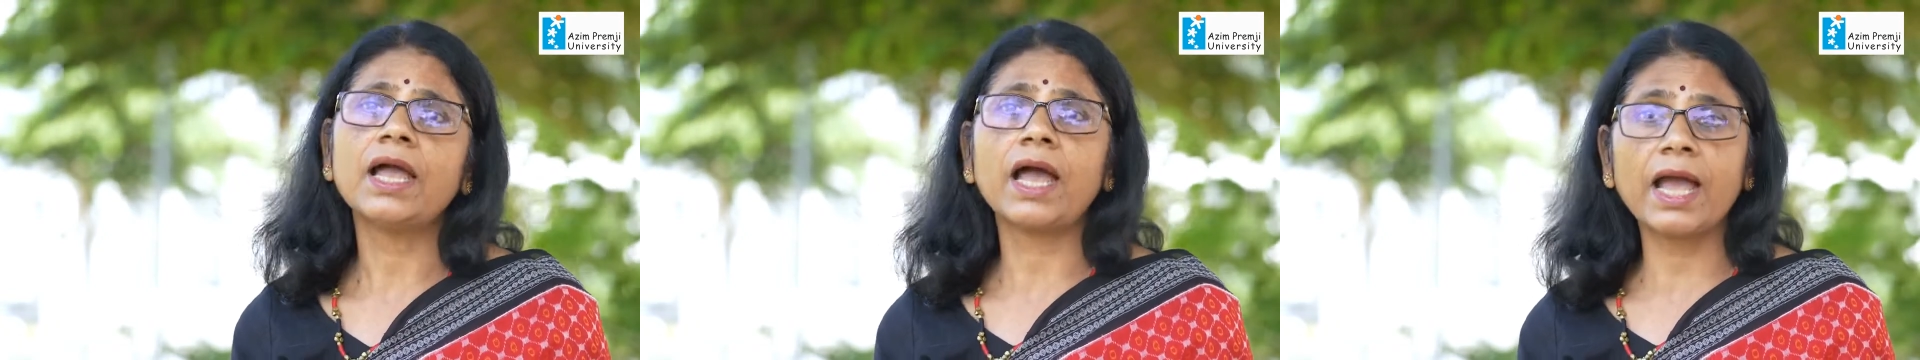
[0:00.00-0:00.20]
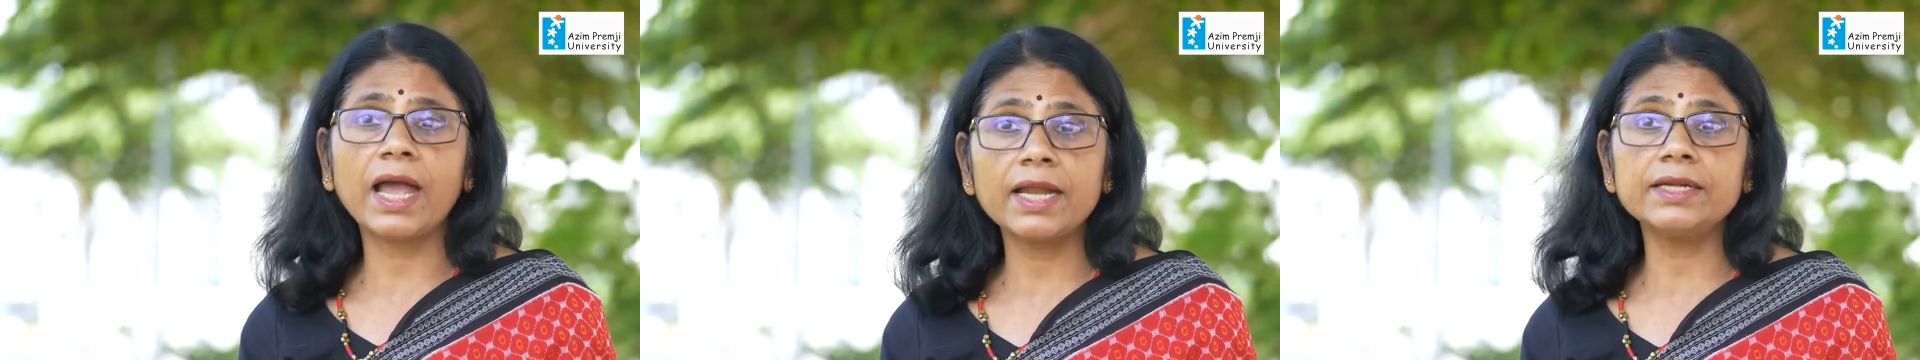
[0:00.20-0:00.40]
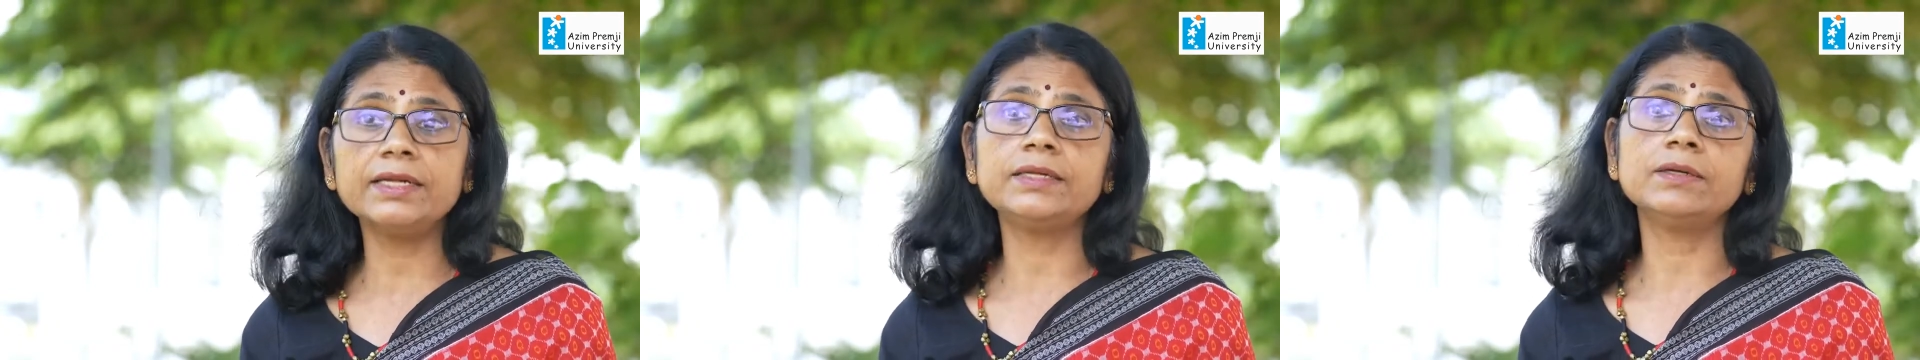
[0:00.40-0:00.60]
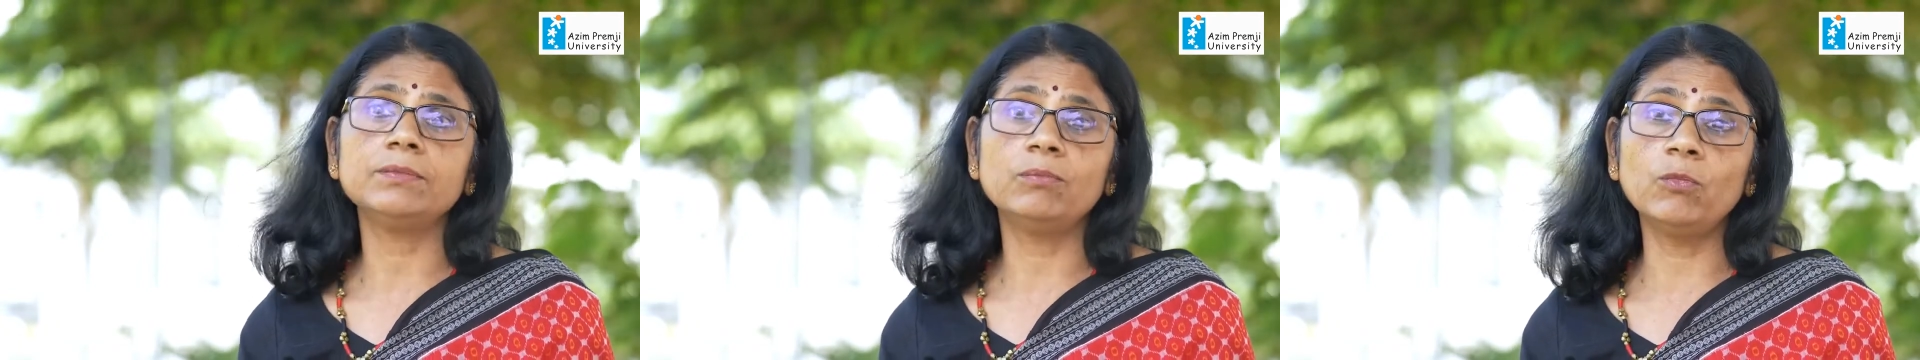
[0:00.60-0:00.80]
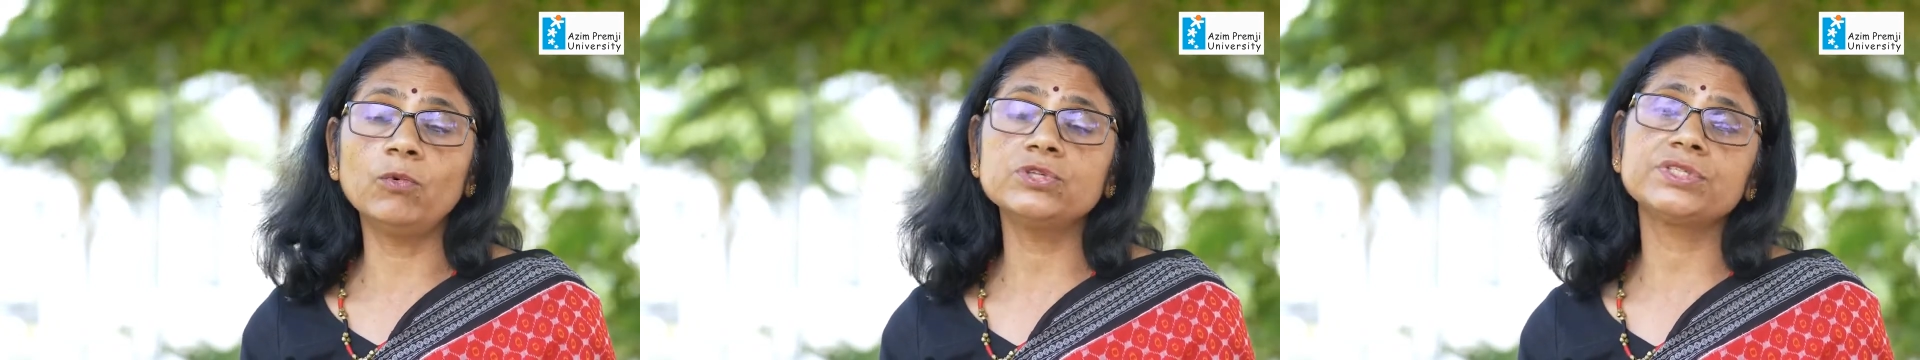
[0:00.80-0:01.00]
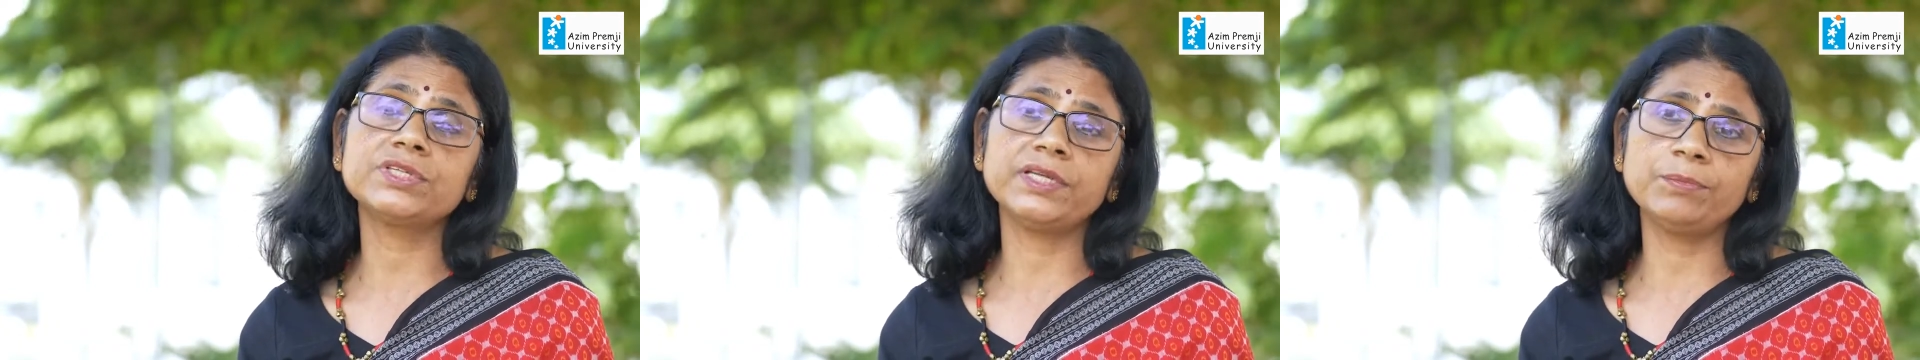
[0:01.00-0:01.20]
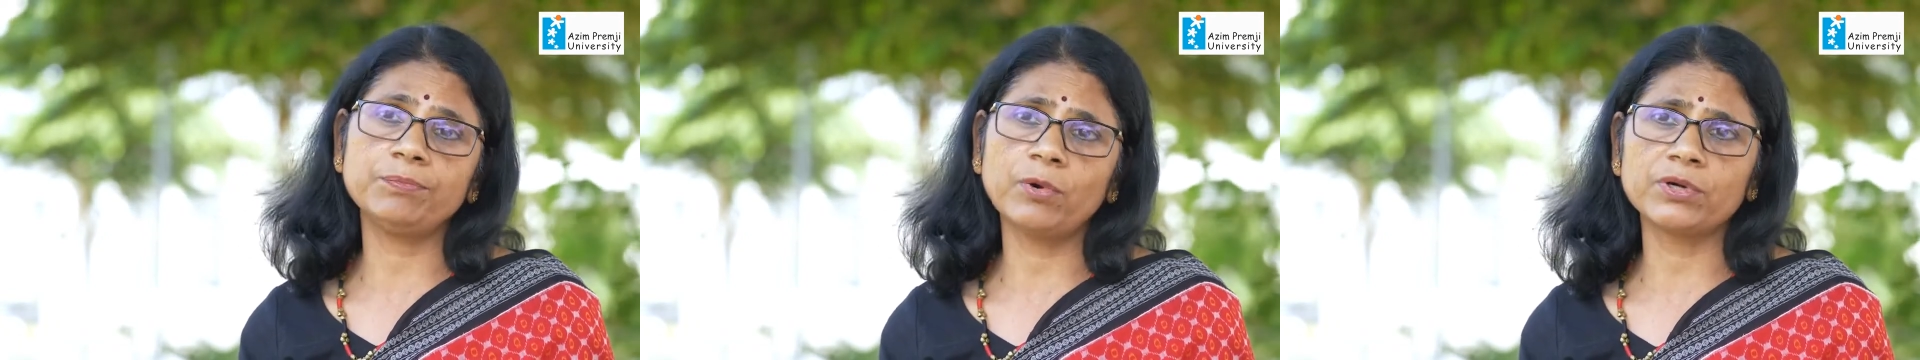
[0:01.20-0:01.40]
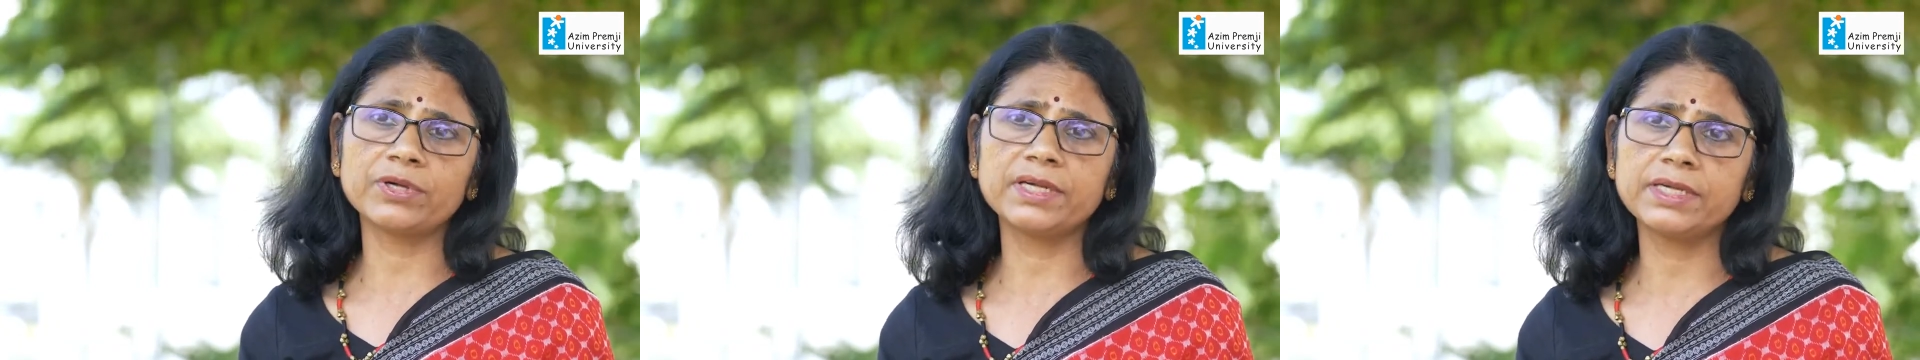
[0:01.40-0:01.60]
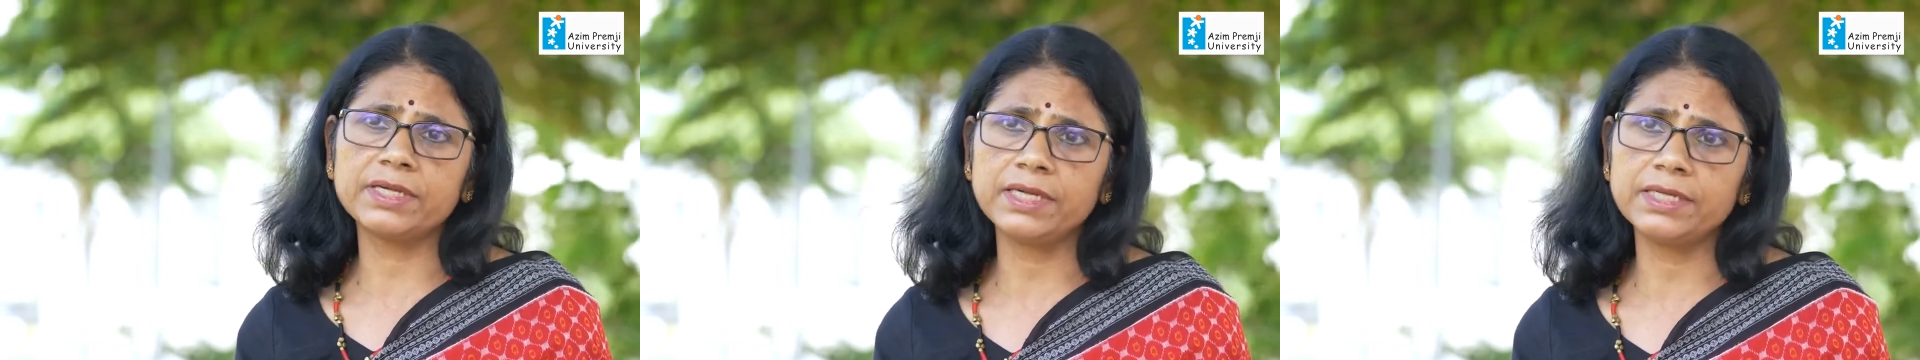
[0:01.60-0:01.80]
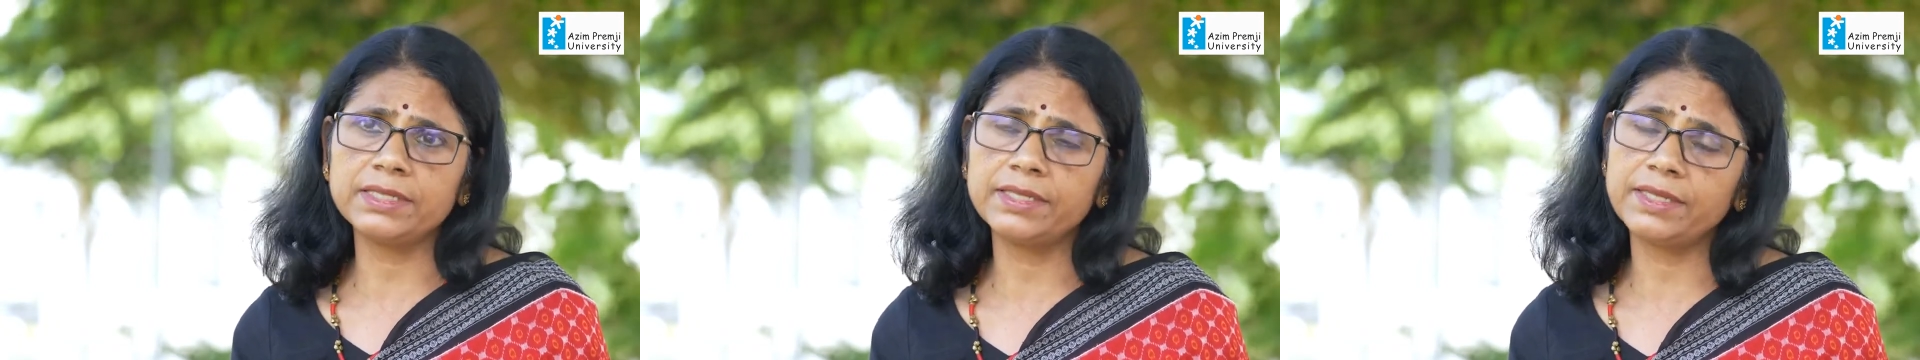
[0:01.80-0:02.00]
and most
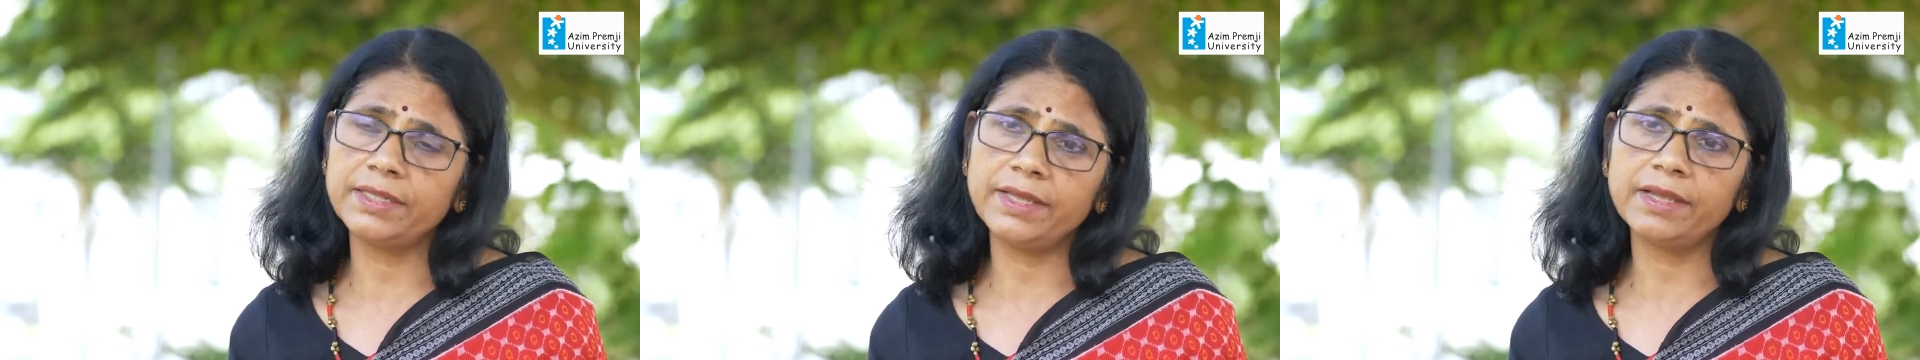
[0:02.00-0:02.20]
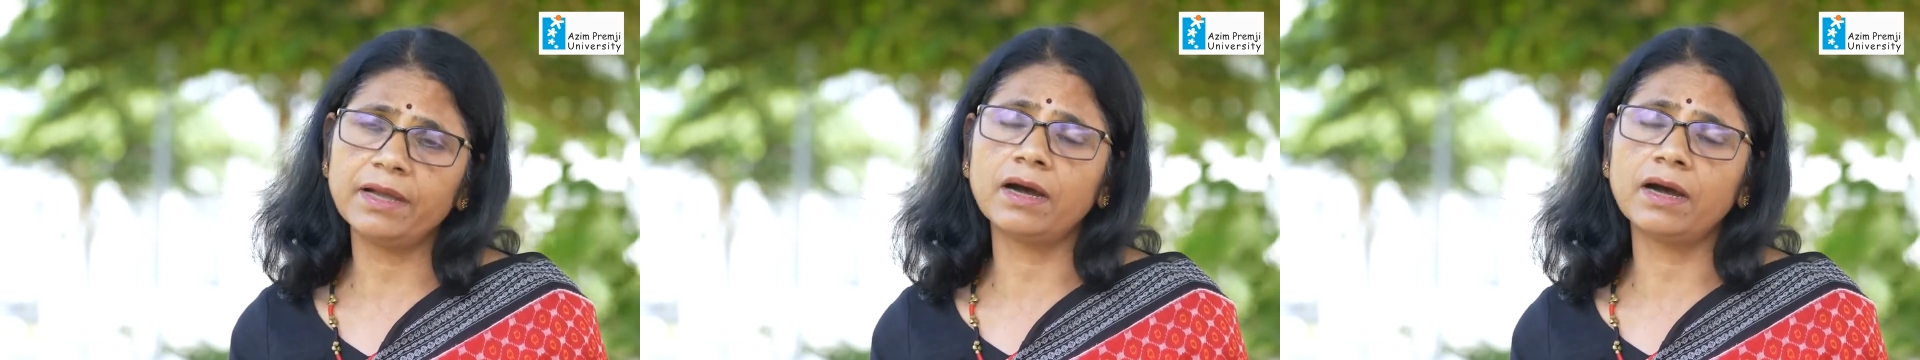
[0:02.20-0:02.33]
importantly that they